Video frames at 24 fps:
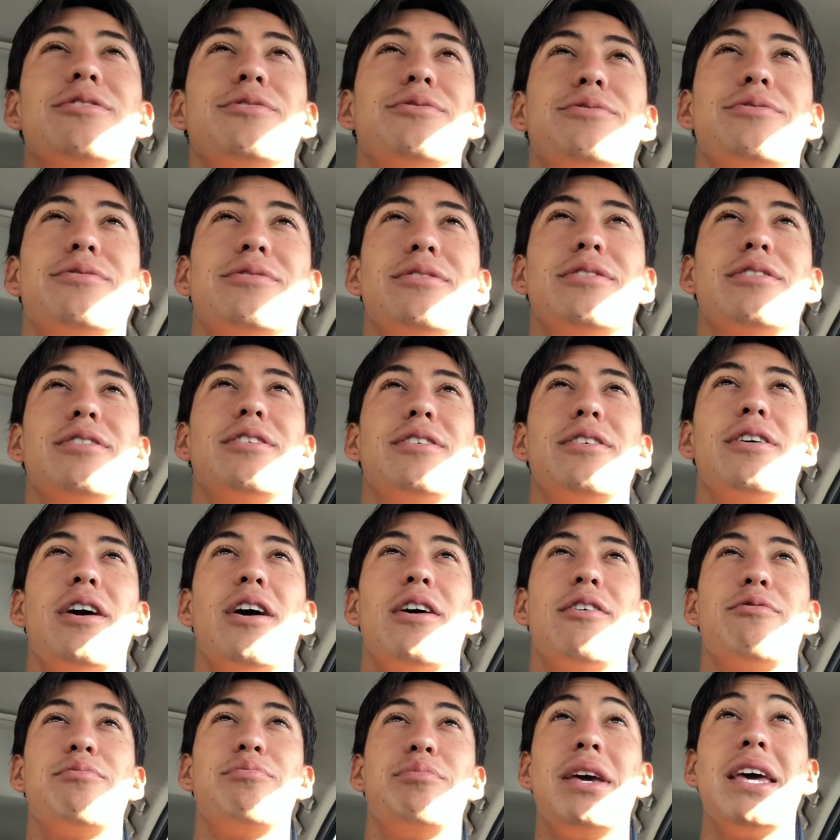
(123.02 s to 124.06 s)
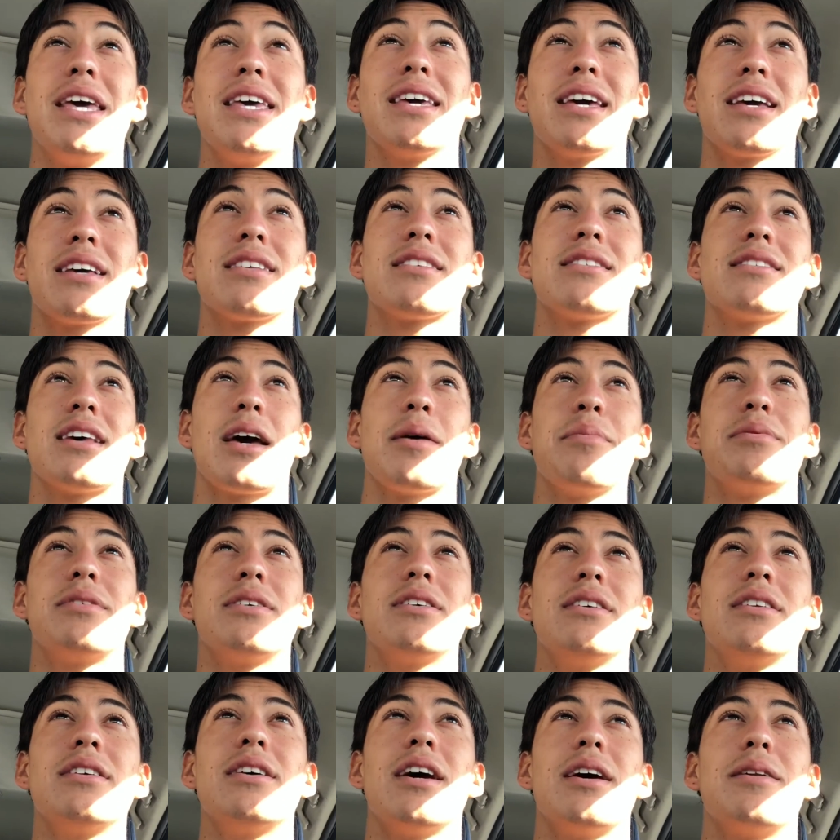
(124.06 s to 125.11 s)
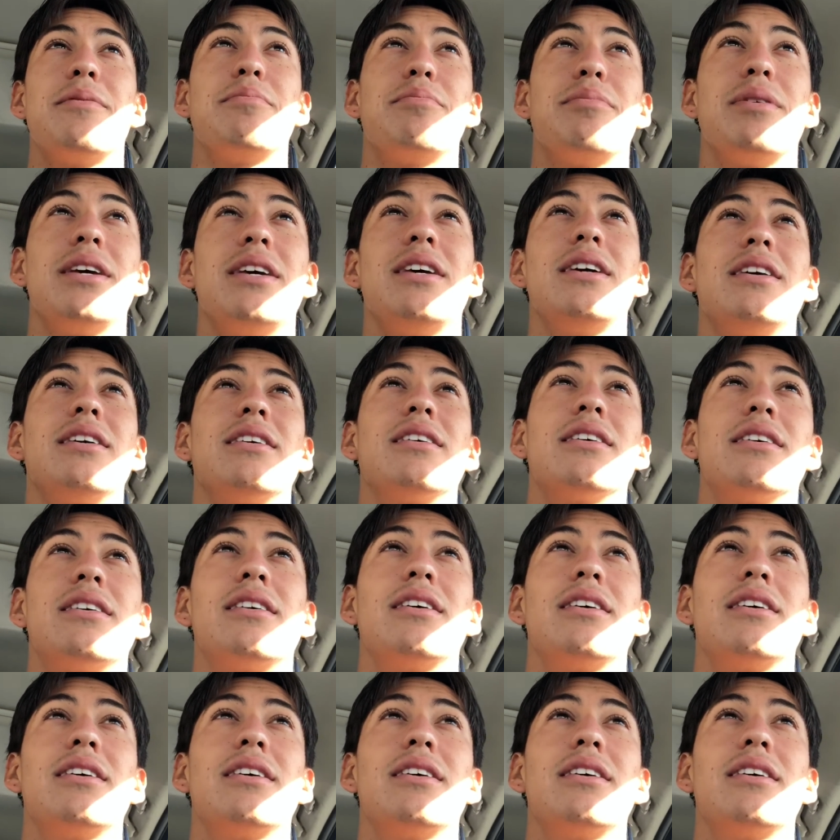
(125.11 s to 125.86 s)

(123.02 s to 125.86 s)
of, of being accepted and being